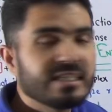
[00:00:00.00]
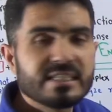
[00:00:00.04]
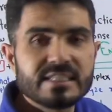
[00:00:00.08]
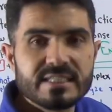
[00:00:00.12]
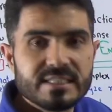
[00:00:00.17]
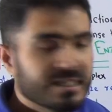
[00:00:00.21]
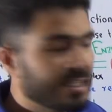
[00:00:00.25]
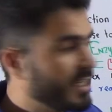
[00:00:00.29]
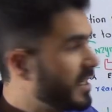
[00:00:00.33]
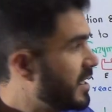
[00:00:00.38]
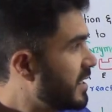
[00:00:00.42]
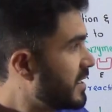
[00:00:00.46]

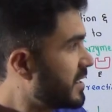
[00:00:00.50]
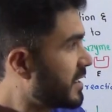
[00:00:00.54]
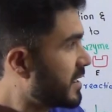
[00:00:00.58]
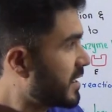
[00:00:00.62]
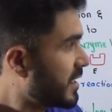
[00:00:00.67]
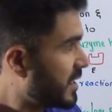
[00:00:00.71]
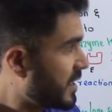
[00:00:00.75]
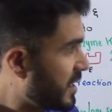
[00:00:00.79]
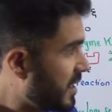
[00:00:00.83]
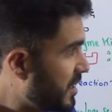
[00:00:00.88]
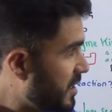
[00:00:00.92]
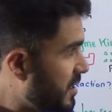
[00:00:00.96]
state
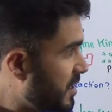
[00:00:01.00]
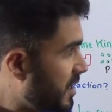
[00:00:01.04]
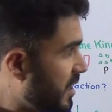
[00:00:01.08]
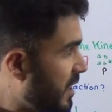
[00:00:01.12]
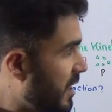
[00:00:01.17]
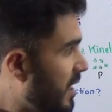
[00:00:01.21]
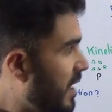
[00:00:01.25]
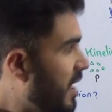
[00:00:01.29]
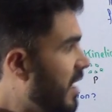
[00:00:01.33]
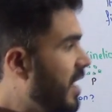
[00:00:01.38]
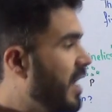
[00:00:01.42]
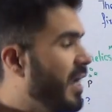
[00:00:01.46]

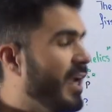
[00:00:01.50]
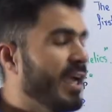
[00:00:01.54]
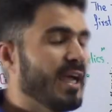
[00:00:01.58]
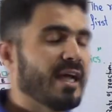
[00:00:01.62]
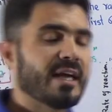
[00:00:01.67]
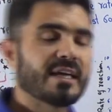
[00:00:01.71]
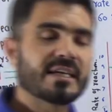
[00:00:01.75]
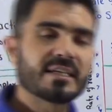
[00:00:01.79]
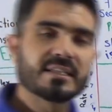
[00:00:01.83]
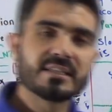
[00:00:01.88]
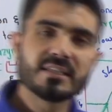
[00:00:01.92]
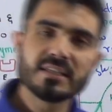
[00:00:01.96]
condition.
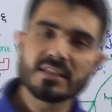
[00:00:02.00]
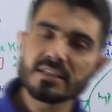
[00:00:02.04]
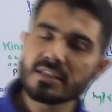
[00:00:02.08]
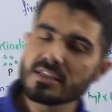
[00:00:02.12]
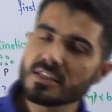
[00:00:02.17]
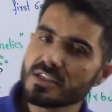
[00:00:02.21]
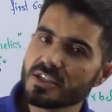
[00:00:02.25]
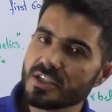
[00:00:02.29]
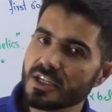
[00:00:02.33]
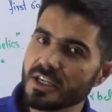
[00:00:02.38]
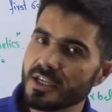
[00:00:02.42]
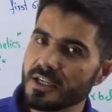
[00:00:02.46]
At this
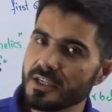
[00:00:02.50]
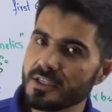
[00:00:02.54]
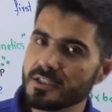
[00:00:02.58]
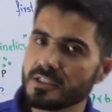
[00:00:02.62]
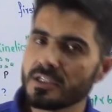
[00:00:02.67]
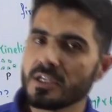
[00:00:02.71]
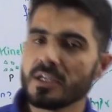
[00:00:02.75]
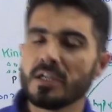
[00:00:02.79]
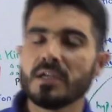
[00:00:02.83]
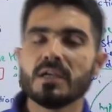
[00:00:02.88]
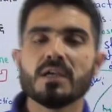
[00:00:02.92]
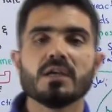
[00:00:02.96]

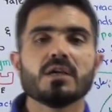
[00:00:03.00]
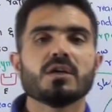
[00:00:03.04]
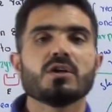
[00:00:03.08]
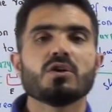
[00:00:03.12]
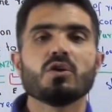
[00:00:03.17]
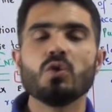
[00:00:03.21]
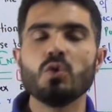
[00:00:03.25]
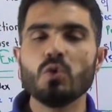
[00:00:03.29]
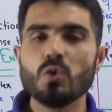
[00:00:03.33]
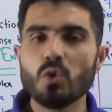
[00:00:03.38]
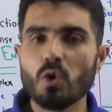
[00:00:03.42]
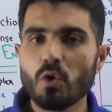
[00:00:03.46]
stage,
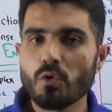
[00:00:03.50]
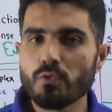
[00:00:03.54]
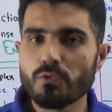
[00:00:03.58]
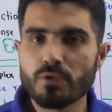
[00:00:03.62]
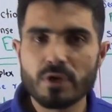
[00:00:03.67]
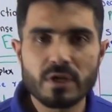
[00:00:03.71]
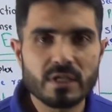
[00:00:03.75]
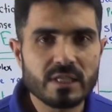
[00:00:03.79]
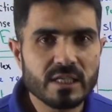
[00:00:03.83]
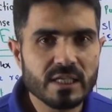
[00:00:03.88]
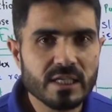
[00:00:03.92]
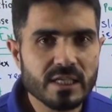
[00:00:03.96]
no
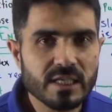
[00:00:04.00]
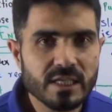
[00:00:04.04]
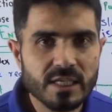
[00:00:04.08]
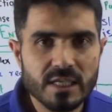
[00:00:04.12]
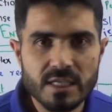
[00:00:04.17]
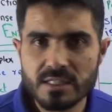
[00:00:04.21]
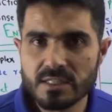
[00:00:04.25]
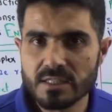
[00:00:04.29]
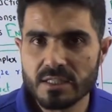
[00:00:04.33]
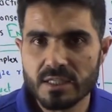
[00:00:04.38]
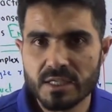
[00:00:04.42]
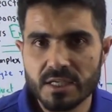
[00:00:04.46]
further
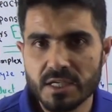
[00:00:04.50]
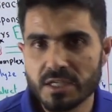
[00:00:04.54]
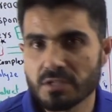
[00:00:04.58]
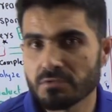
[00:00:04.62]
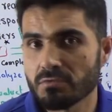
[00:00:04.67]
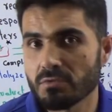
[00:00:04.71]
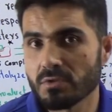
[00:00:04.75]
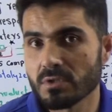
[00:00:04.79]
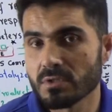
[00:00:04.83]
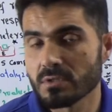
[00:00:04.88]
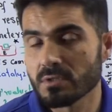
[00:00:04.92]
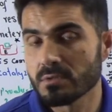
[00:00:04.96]
increase in the rate
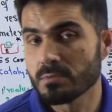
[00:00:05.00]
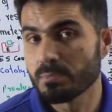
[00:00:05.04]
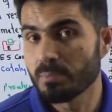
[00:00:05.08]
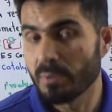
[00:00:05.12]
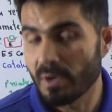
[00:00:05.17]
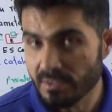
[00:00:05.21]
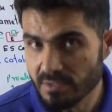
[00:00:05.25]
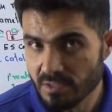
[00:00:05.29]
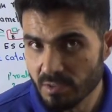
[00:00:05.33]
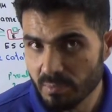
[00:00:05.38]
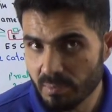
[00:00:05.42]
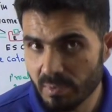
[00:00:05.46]
was
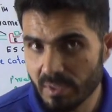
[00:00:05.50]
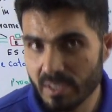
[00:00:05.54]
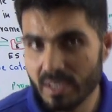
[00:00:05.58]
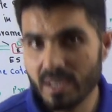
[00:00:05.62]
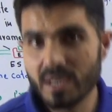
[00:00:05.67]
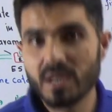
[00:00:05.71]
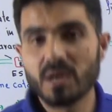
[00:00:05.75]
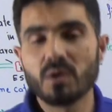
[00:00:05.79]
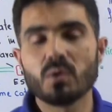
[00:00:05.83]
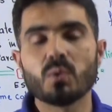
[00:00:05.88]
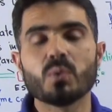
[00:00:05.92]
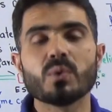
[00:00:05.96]

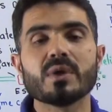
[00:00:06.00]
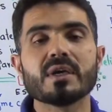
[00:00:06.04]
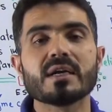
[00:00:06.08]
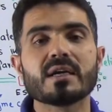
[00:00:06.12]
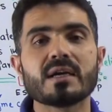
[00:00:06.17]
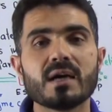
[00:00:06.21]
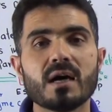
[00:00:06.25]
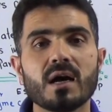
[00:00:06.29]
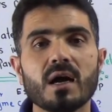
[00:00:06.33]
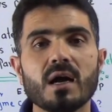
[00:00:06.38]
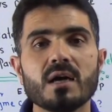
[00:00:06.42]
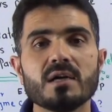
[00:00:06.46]
possible. We
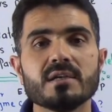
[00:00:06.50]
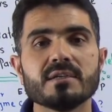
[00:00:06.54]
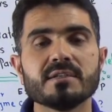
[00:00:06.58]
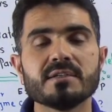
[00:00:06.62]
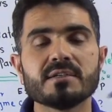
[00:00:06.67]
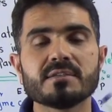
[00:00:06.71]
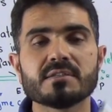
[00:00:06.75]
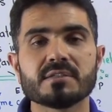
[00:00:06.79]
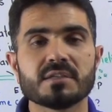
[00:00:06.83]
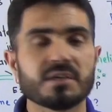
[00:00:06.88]
called this